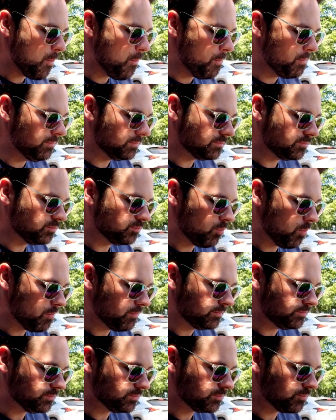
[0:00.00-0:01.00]
Mm.
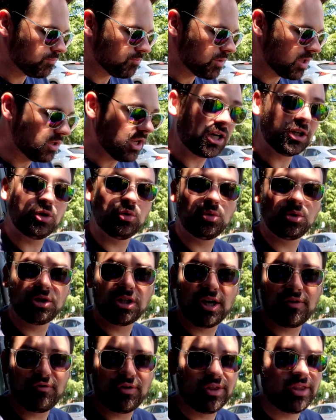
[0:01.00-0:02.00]
A lot of cool
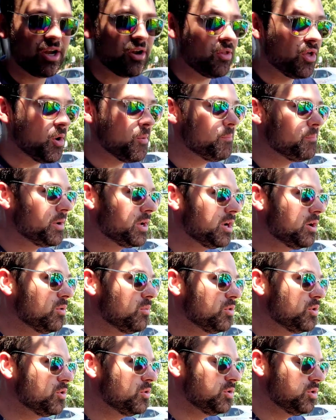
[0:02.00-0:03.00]
stuff in there, though. Might go
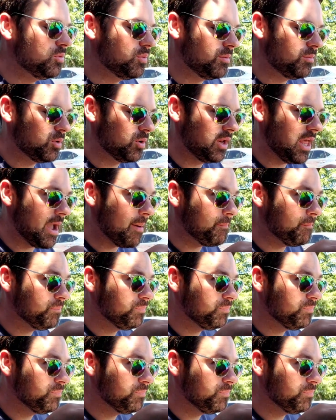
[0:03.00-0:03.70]
through, do one more lap.